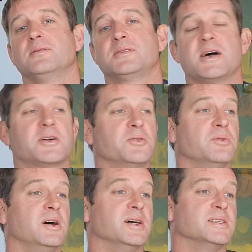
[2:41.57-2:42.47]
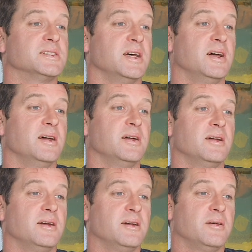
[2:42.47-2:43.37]
tackle wise,
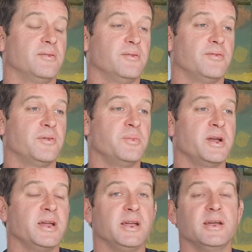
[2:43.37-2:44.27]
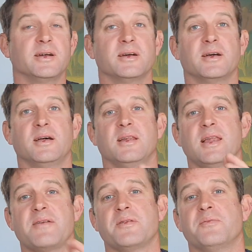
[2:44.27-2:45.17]
for me,
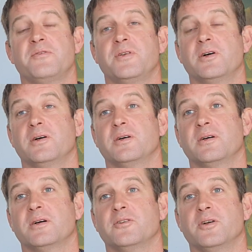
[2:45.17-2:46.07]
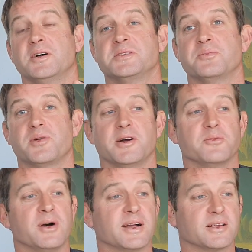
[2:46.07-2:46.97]
11-foot Horizon Pro
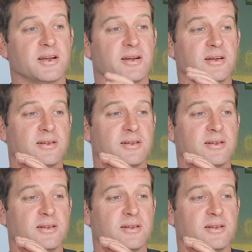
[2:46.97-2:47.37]
Waggler.